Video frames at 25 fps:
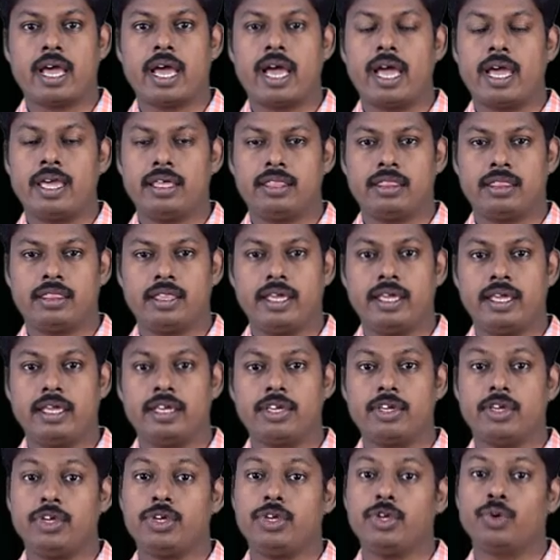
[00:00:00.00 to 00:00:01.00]
I think
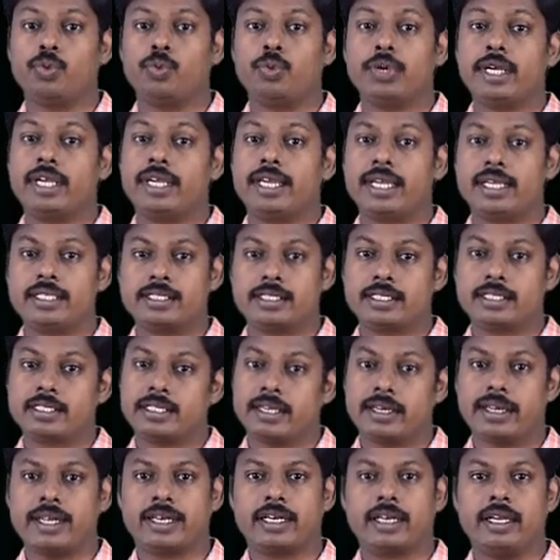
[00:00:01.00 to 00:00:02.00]
you will guess
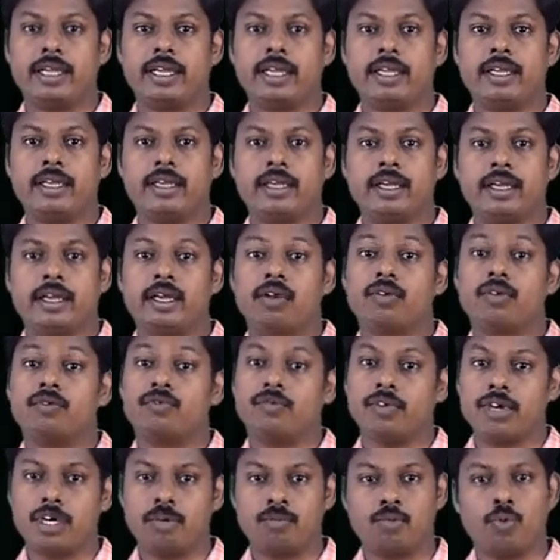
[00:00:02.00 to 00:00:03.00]
correctly
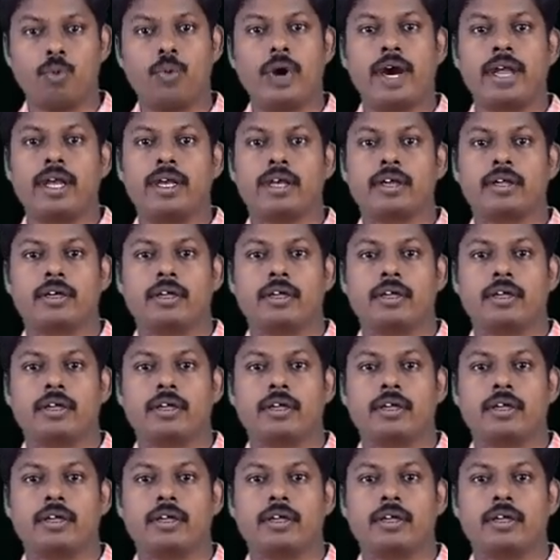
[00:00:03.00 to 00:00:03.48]
verb 1.